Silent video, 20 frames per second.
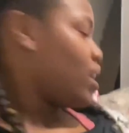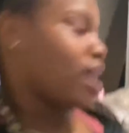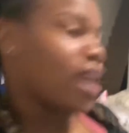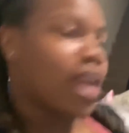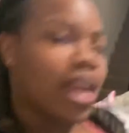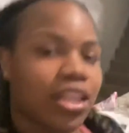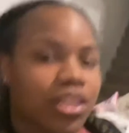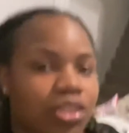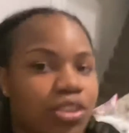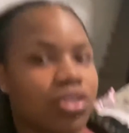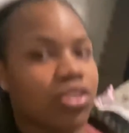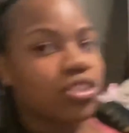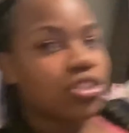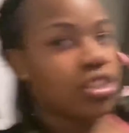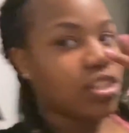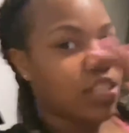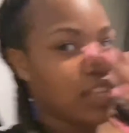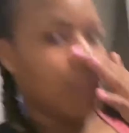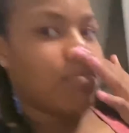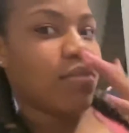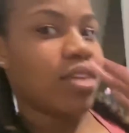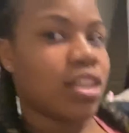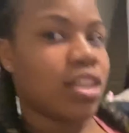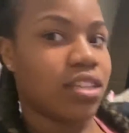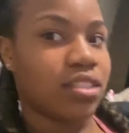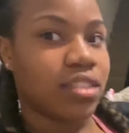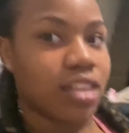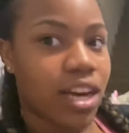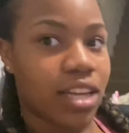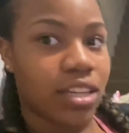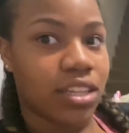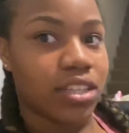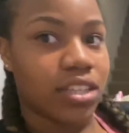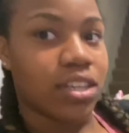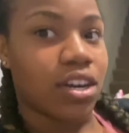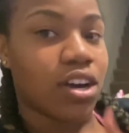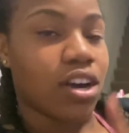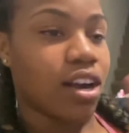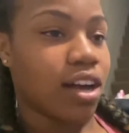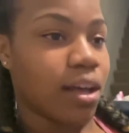And usually me and Alana
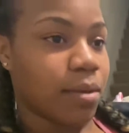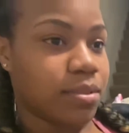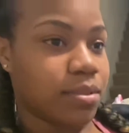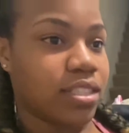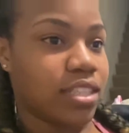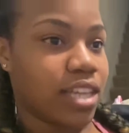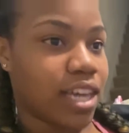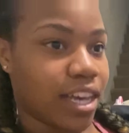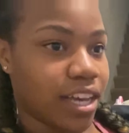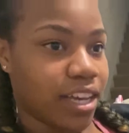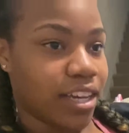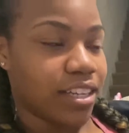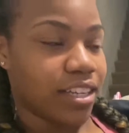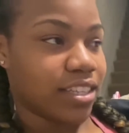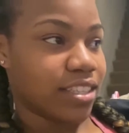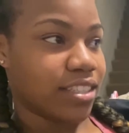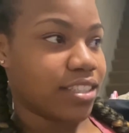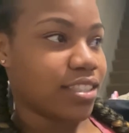are upstairs.